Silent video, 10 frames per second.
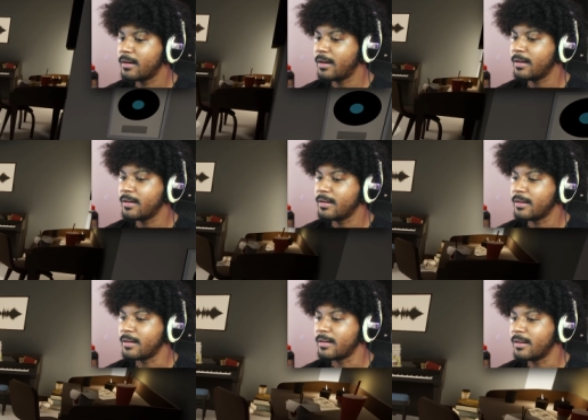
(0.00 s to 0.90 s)

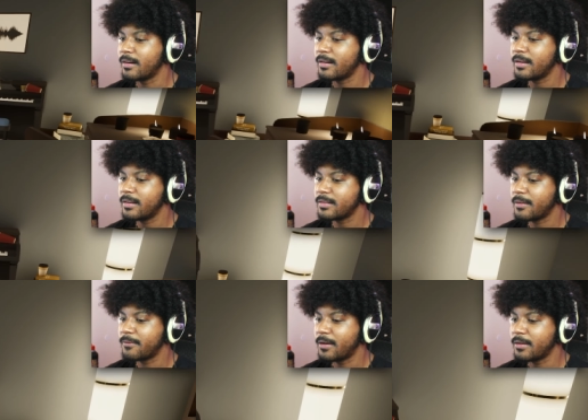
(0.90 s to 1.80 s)
Hey, there it is,
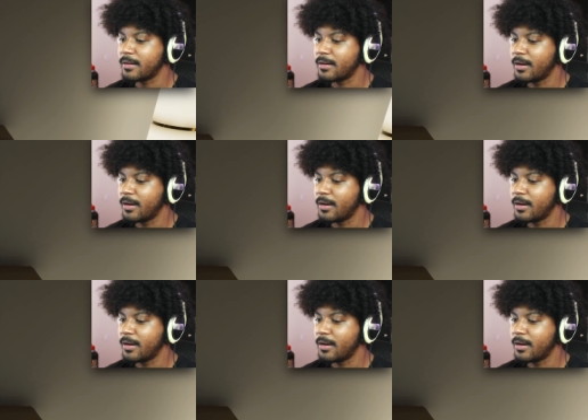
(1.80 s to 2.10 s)
I found it.